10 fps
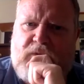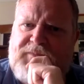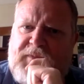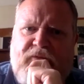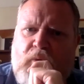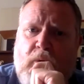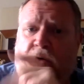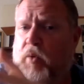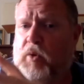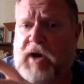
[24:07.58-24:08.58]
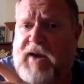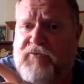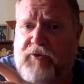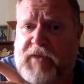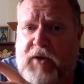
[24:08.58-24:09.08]
was before or
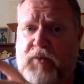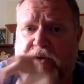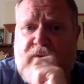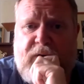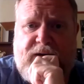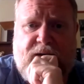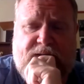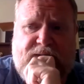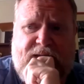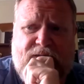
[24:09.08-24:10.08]
after that one, quite honestly.